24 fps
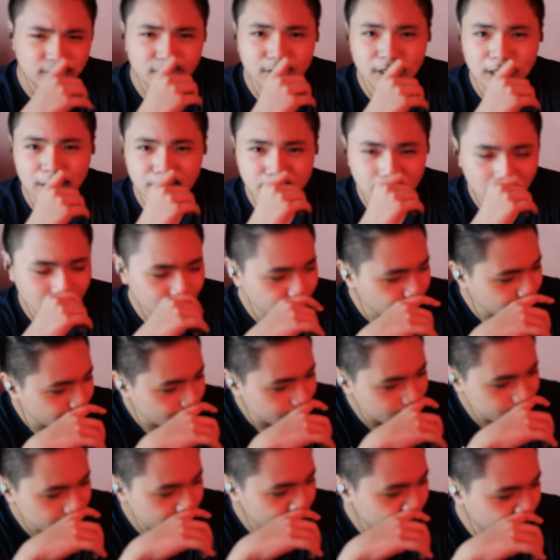I'm
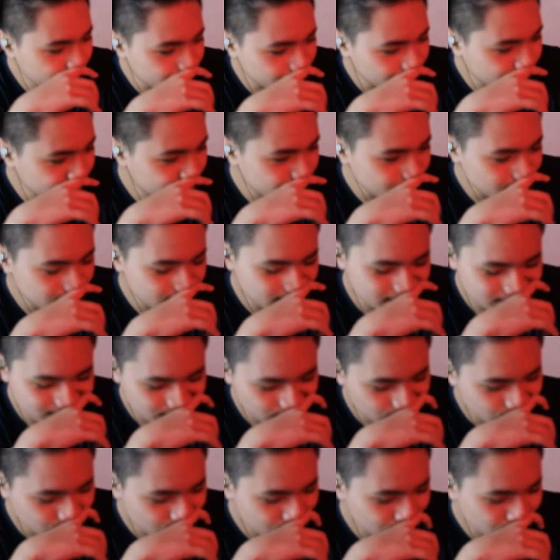really excited to just